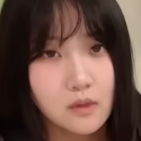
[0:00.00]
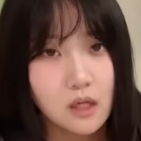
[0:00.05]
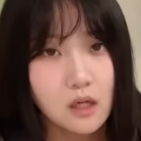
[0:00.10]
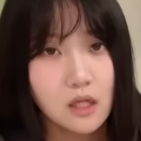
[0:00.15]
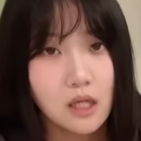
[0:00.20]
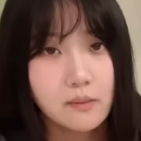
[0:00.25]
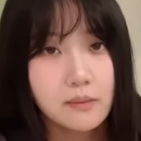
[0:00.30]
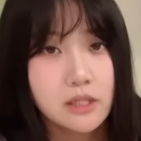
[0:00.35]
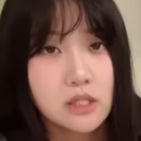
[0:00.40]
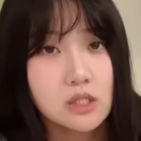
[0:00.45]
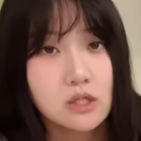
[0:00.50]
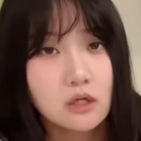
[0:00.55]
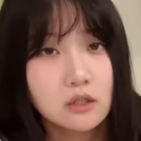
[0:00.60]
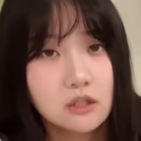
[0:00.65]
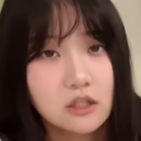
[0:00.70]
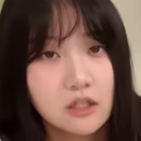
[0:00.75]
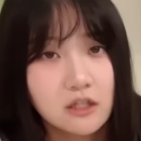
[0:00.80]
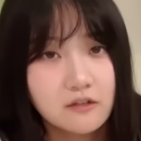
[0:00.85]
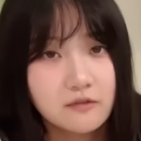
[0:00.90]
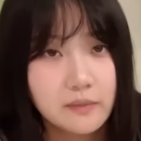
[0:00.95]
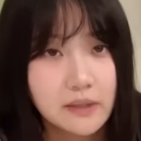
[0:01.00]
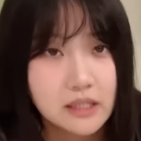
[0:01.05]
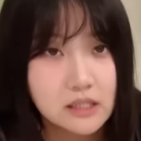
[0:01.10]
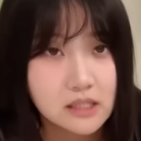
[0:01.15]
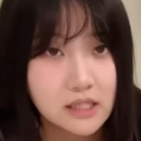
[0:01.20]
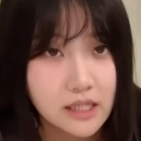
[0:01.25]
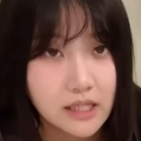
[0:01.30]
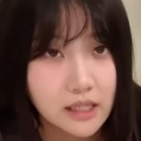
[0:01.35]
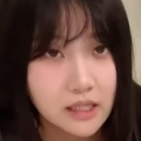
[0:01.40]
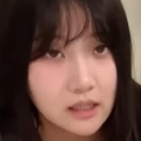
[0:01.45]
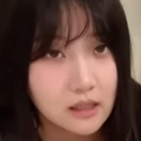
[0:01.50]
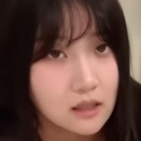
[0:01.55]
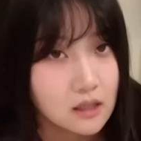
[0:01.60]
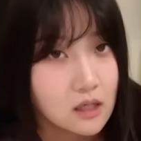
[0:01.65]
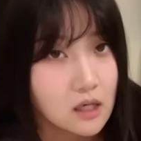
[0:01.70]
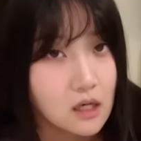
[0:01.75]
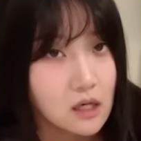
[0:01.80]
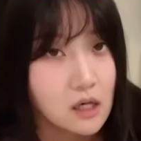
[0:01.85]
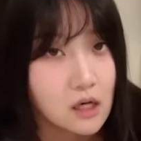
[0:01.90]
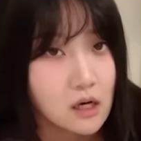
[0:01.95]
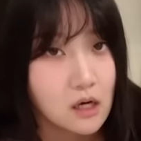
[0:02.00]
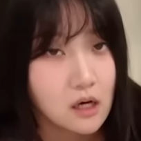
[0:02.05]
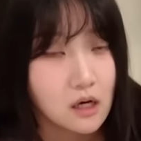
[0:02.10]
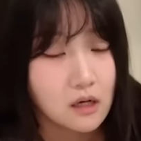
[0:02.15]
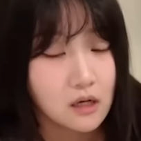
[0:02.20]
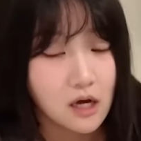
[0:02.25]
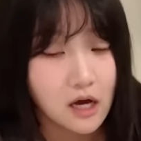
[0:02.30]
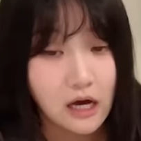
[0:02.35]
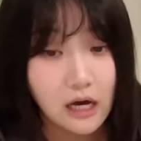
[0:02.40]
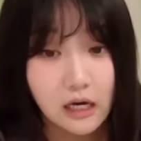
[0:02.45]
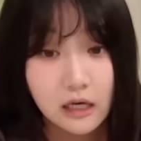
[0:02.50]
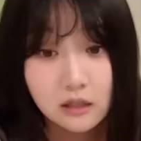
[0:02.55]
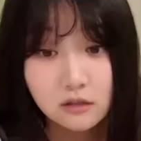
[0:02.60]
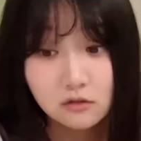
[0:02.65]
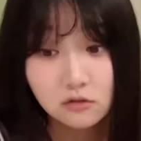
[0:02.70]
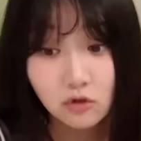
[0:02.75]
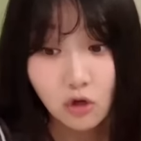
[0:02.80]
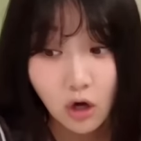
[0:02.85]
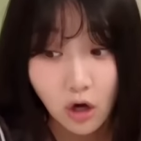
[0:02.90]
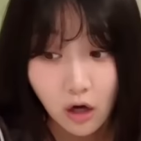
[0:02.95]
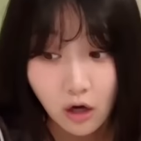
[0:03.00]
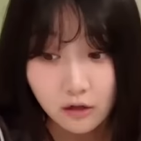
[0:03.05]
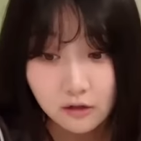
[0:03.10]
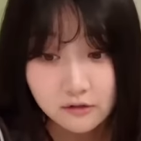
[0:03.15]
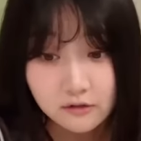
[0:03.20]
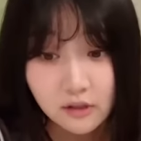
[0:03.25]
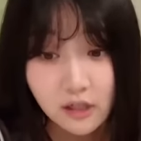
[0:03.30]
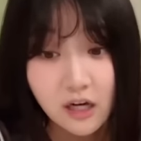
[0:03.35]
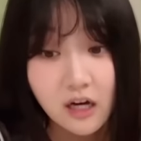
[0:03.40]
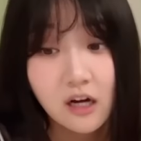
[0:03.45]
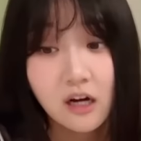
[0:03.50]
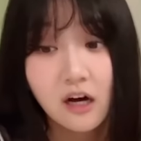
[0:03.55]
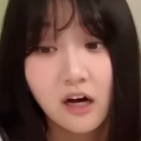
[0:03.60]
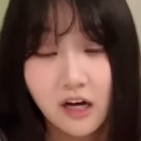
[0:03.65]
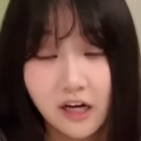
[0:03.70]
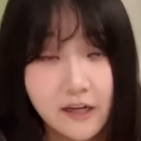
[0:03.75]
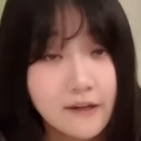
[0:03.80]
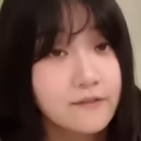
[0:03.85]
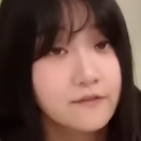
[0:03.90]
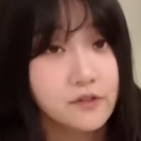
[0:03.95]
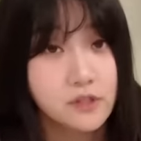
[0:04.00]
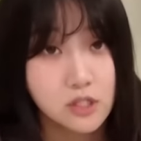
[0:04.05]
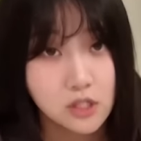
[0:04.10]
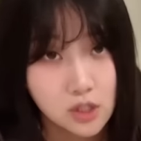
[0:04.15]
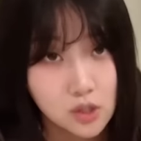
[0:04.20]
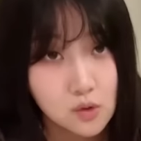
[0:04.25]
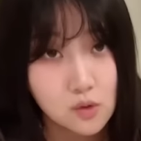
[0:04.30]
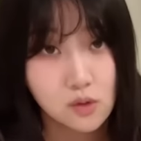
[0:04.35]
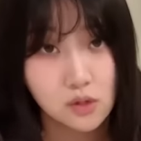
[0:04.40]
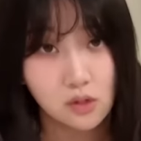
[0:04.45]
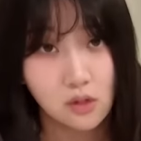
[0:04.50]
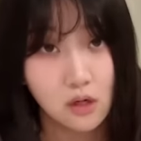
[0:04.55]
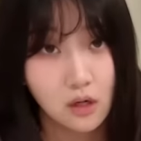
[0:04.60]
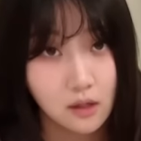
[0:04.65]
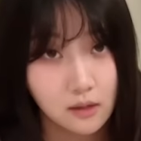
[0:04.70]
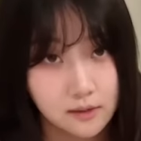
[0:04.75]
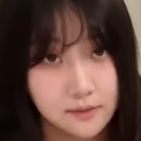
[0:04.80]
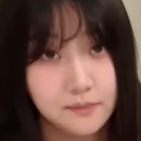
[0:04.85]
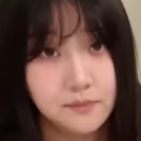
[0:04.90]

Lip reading: Let me start off by saying, I love IVE's new song.